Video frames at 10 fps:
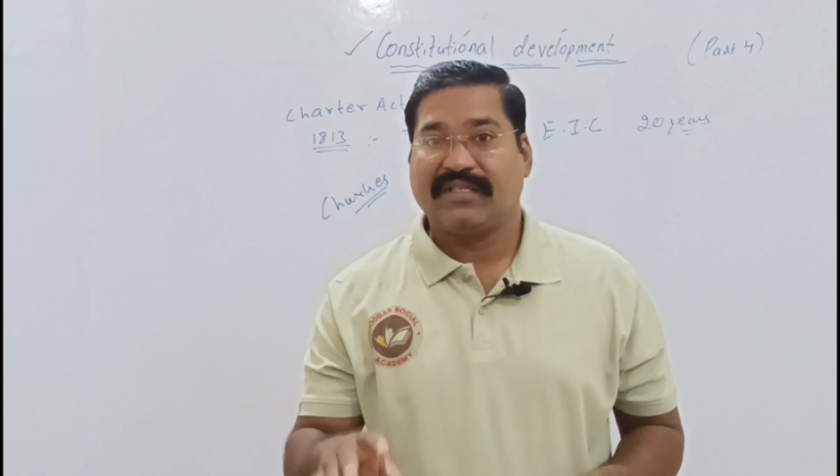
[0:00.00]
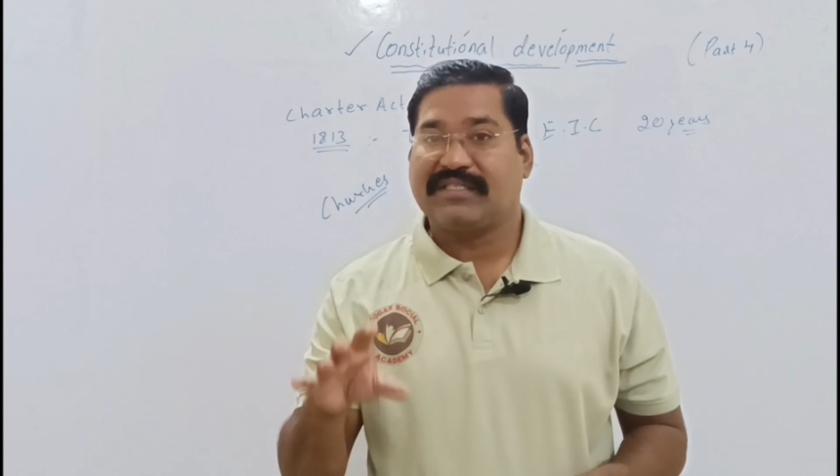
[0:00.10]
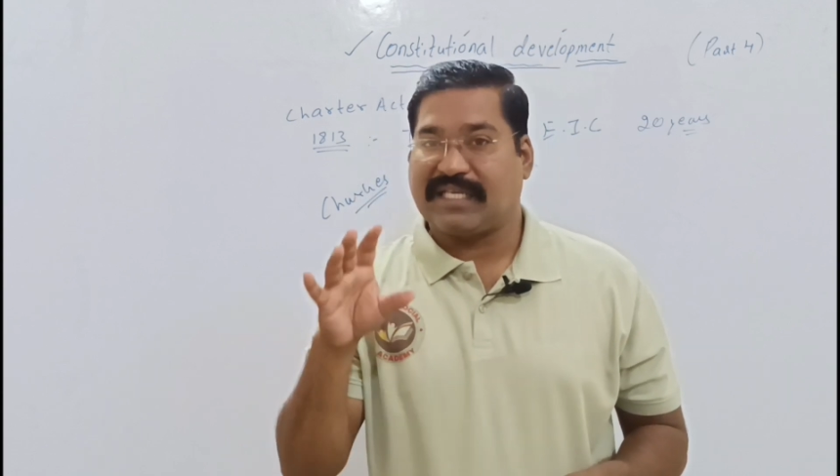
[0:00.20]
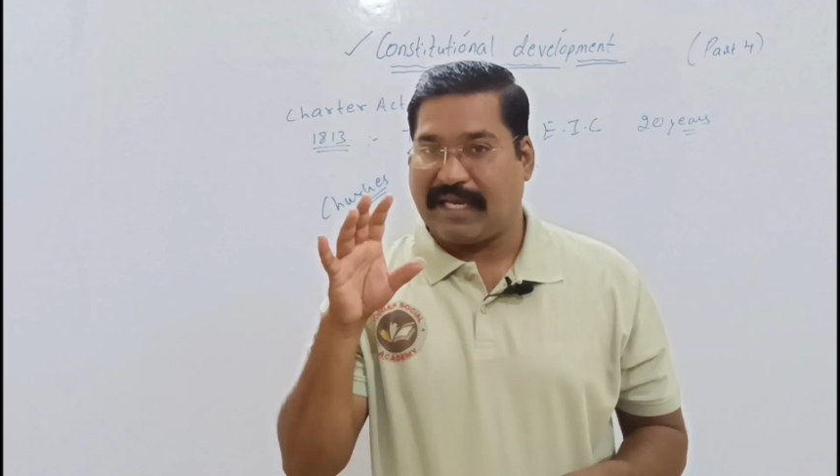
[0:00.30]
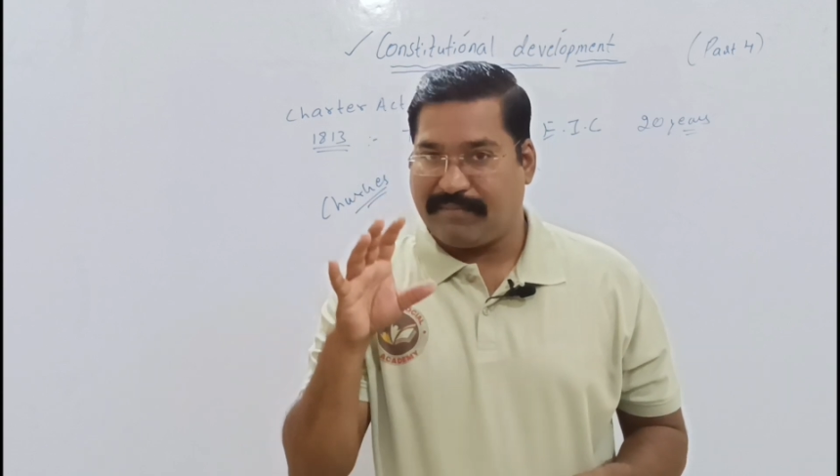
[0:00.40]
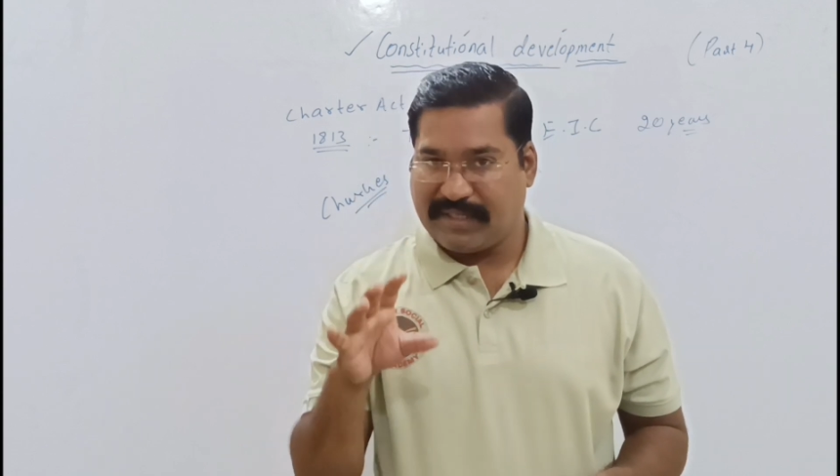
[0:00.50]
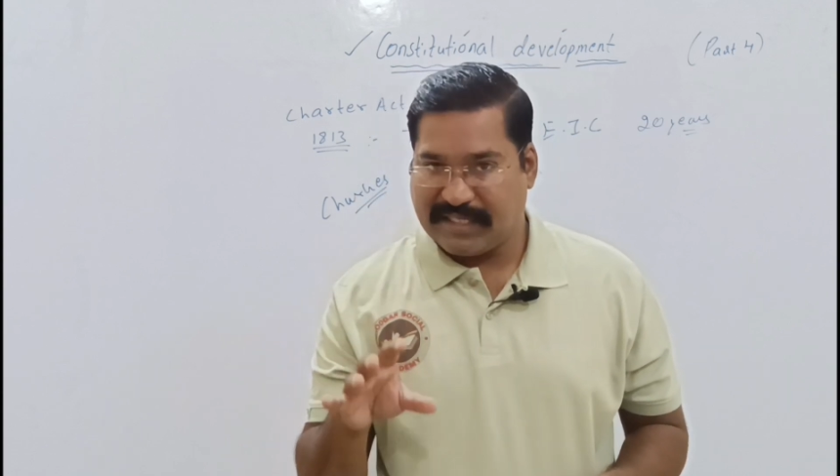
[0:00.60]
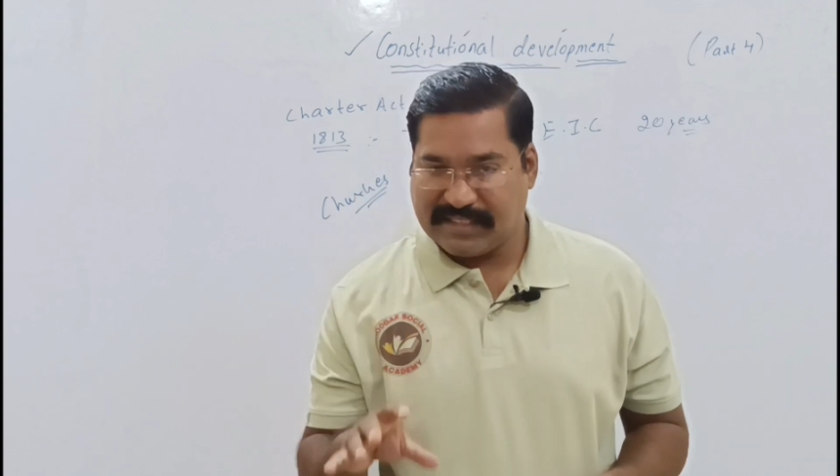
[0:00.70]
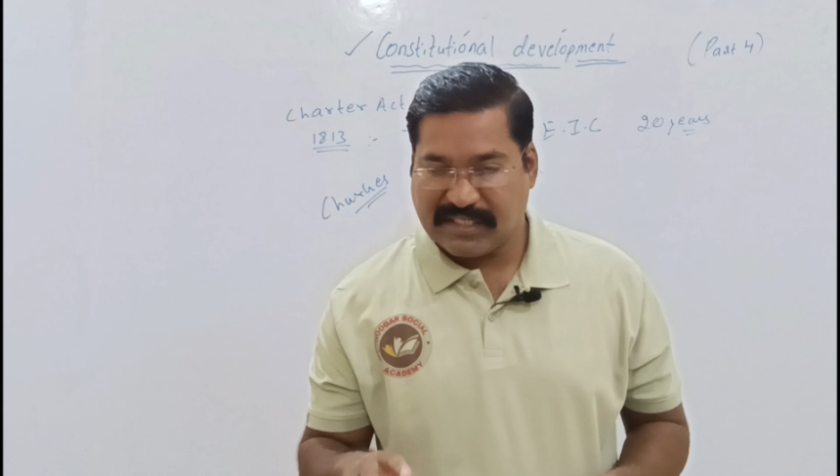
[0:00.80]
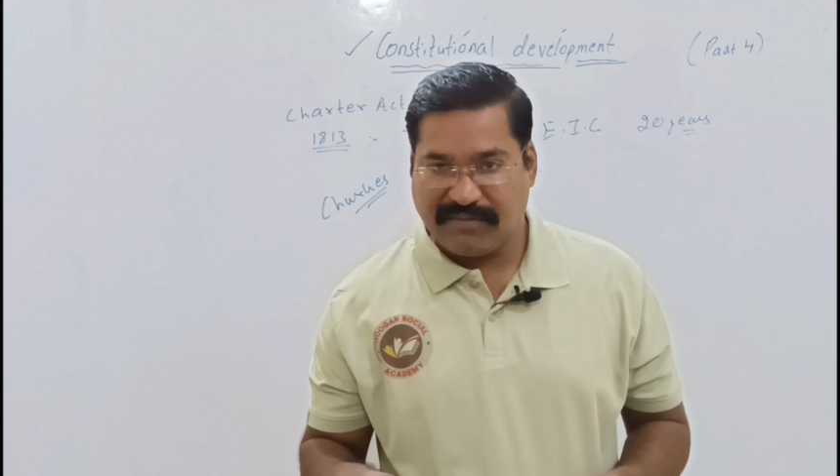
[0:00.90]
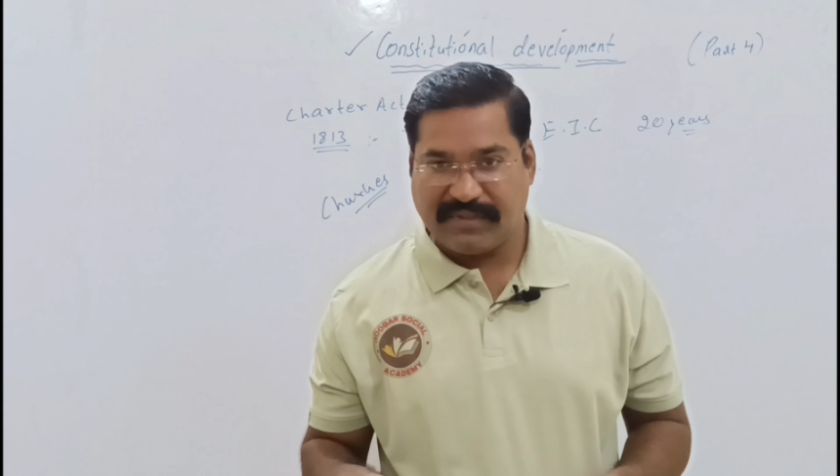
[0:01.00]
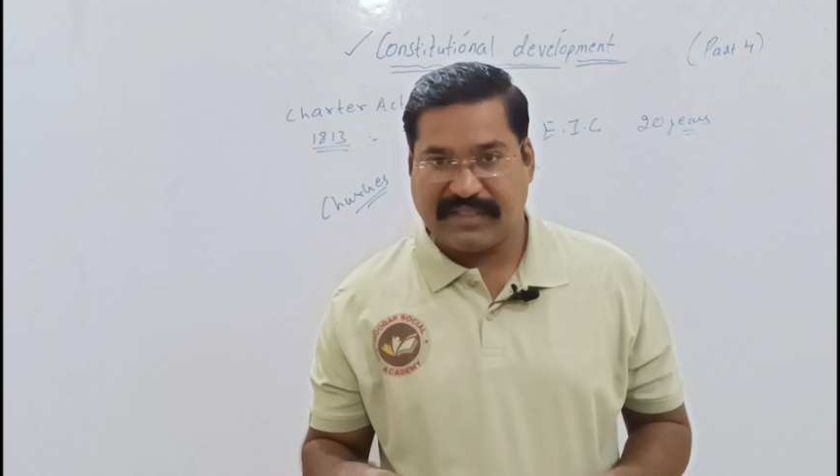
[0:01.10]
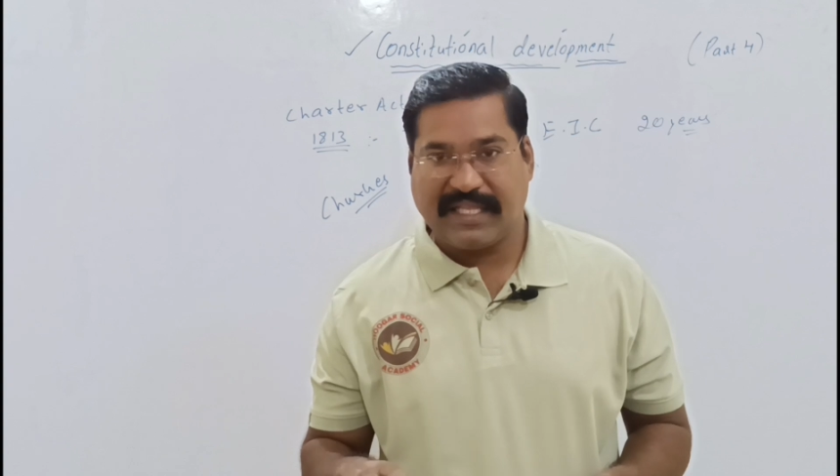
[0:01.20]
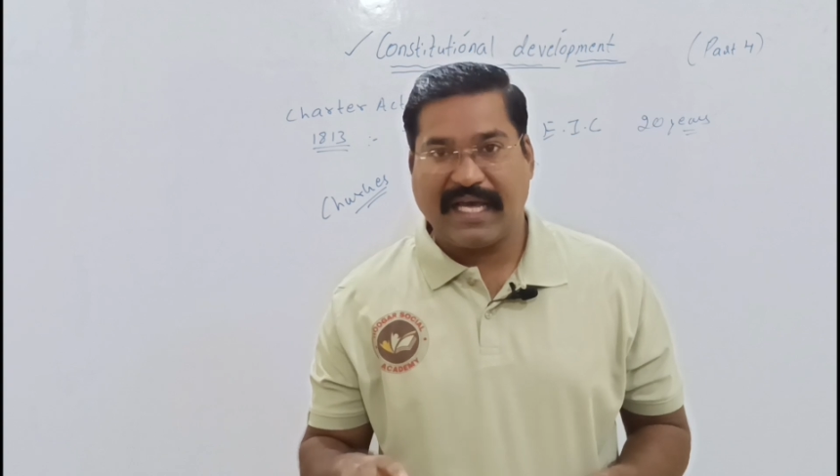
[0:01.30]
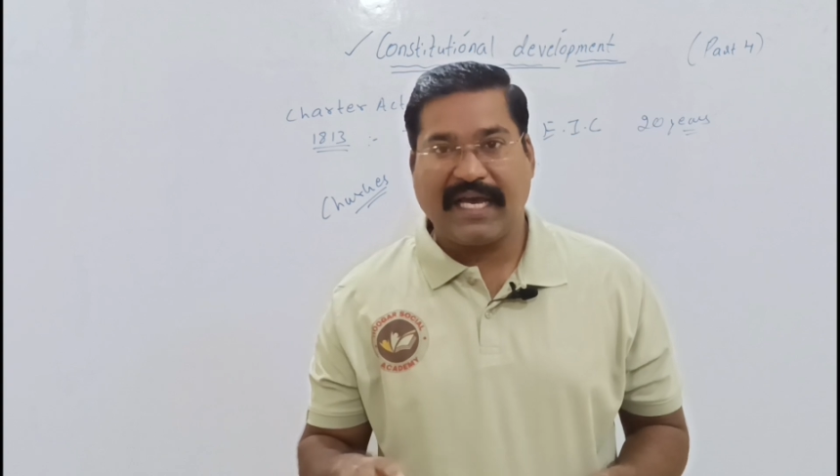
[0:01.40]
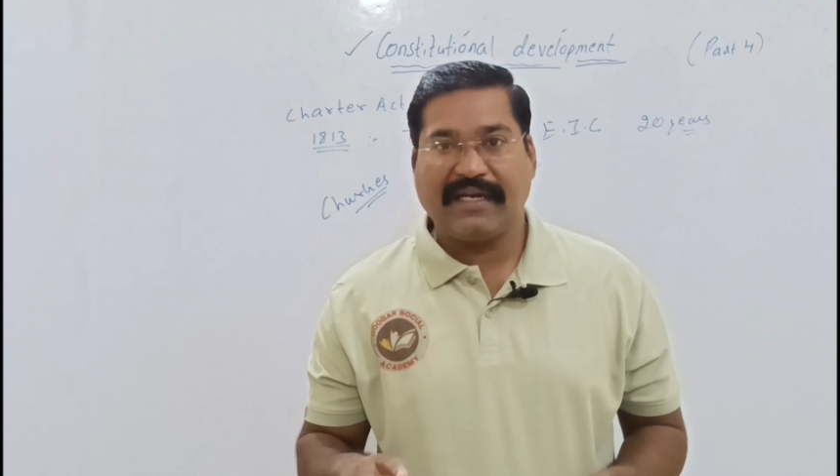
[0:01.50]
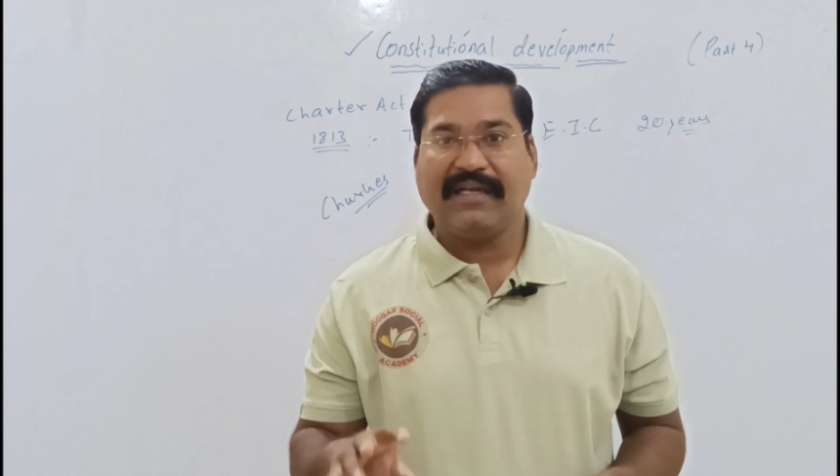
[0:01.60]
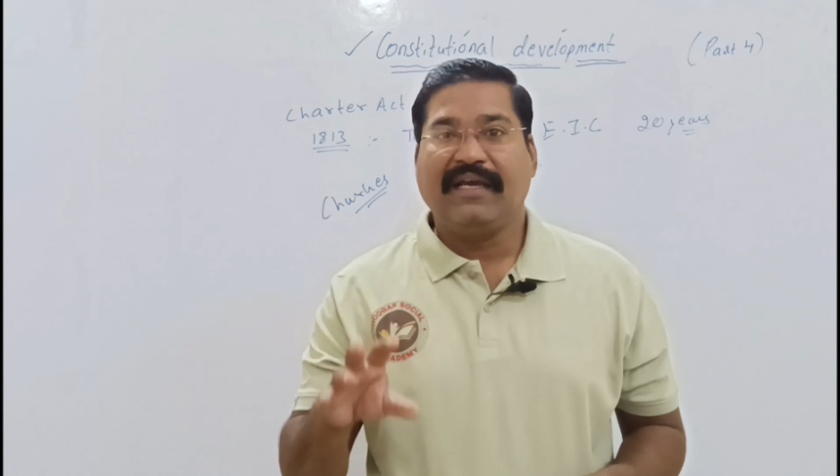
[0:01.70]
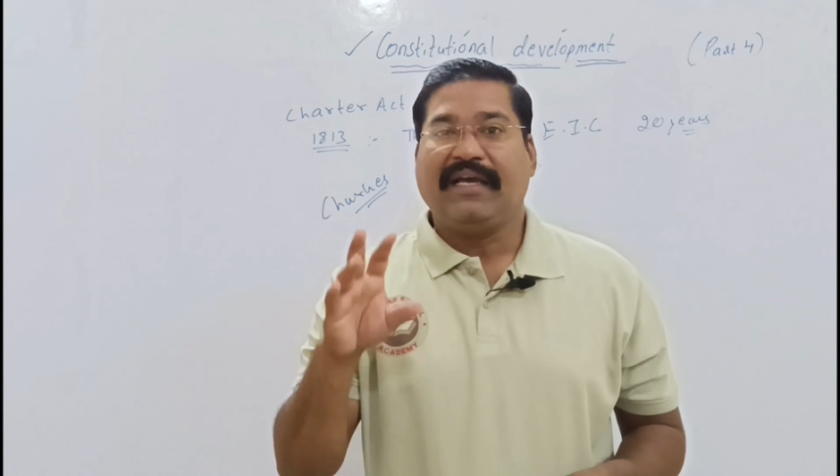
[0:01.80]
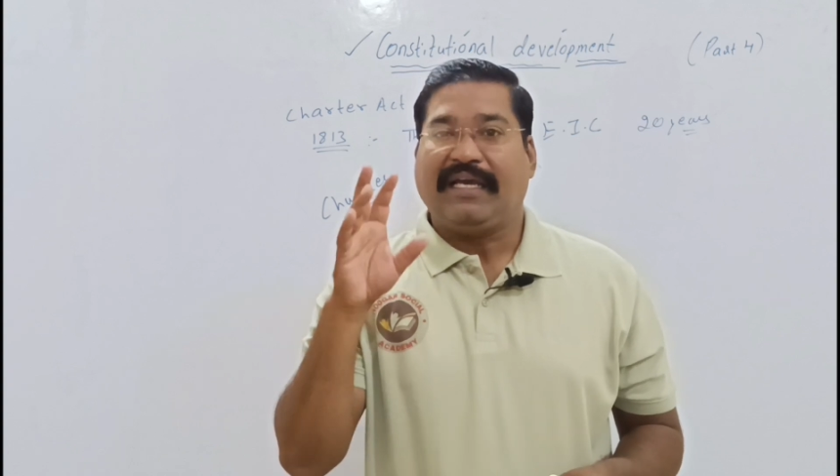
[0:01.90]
Simultaneously with that,